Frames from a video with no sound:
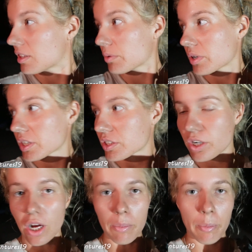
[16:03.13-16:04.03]
the
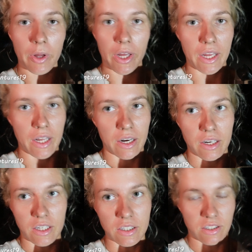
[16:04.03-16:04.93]
workshop and
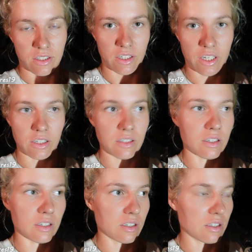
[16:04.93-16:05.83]
I'll start
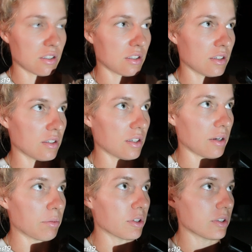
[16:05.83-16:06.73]
editing this
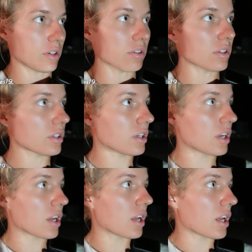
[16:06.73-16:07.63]
episode.
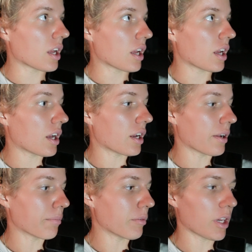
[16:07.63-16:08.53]

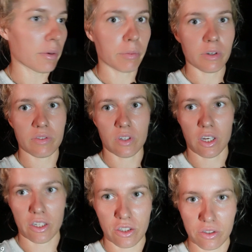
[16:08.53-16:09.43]
Yeah, a bit of a
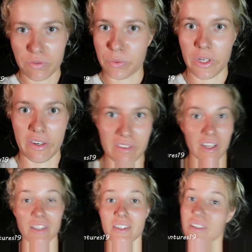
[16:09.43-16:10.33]
night shift. We haven't
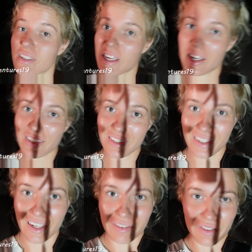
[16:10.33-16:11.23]
had dinner yet, still
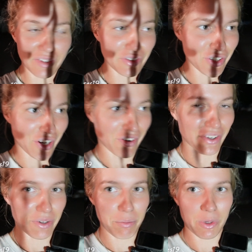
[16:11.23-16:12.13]
have to have a
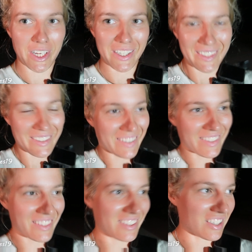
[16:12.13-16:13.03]
shower, but
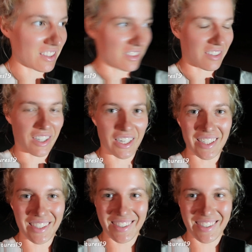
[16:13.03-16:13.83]
that's alright.